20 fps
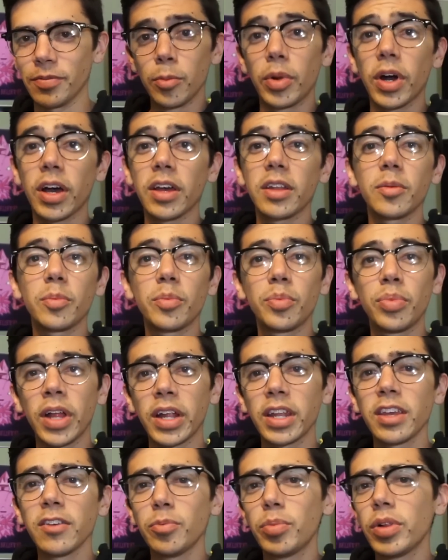But
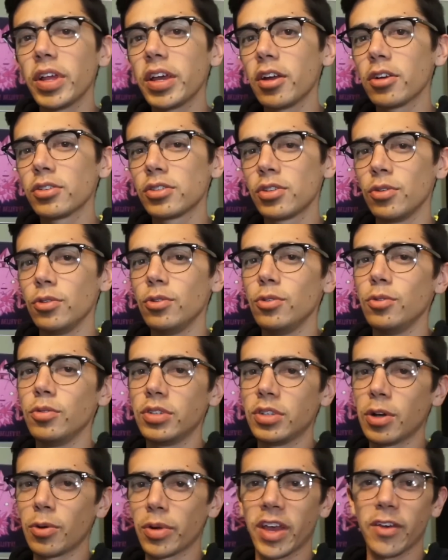plenty of players who
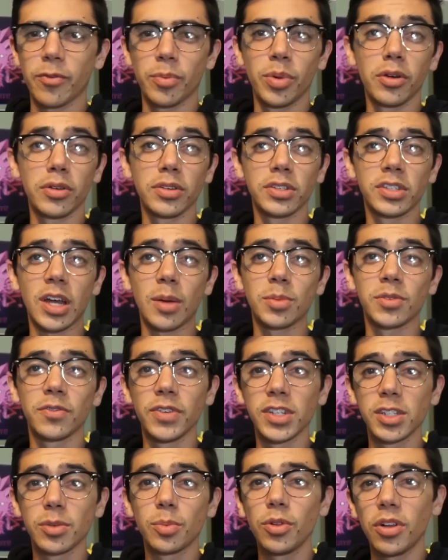don't have Pokestops
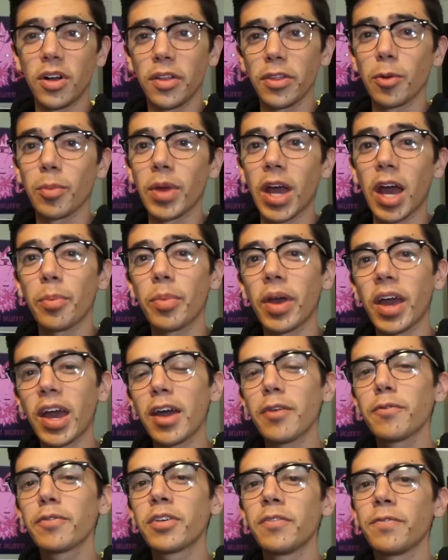visible on their map
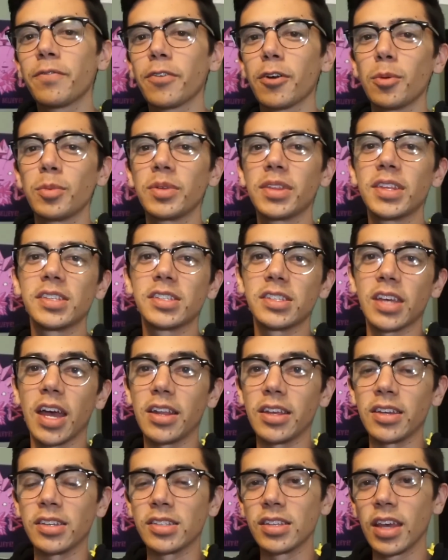have confirmed that
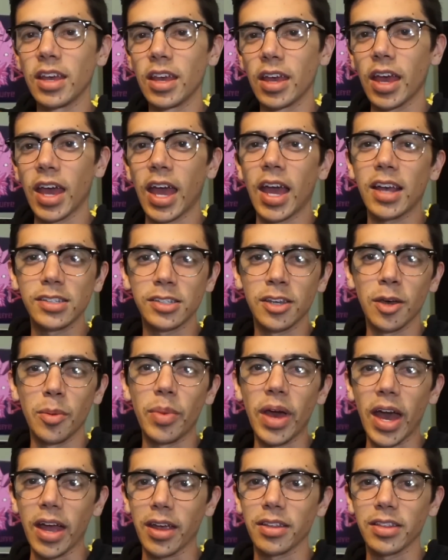sightings has
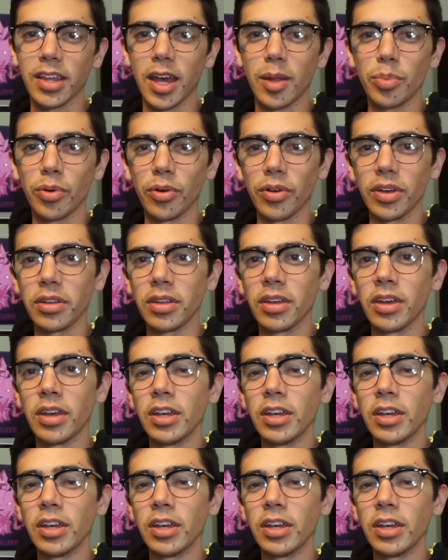come back at that point.